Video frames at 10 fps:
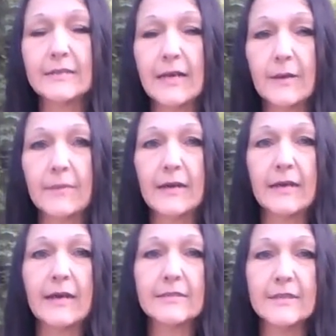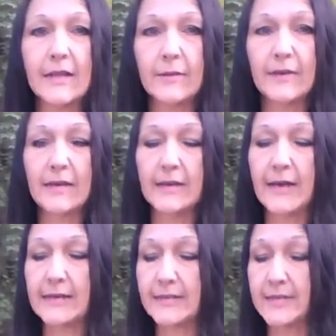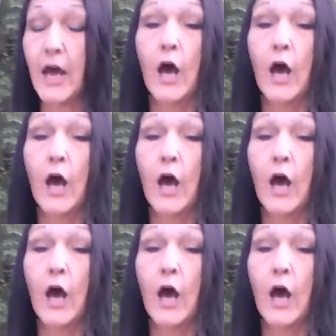let it be a yes, let it be a yes,